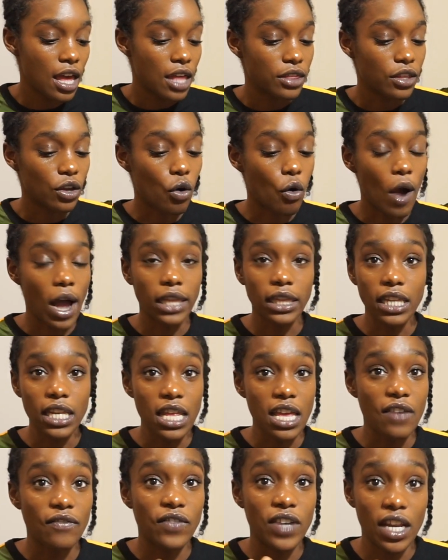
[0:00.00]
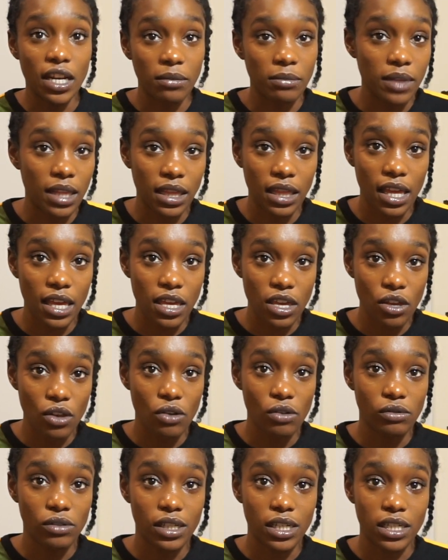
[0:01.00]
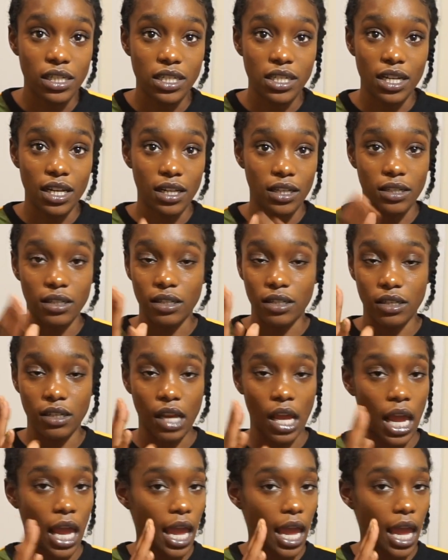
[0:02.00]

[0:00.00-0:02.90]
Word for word: the quality of denim that they use is just